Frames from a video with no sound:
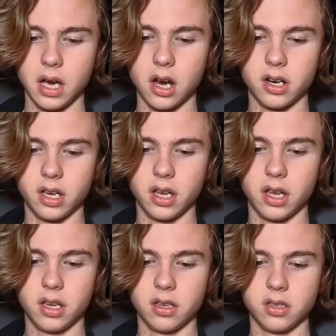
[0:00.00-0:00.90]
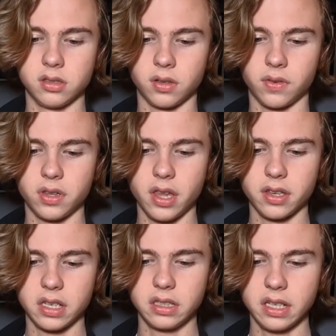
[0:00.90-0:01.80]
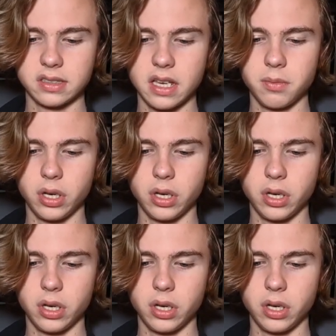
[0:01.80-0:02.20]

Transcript: All right, and so for another next game,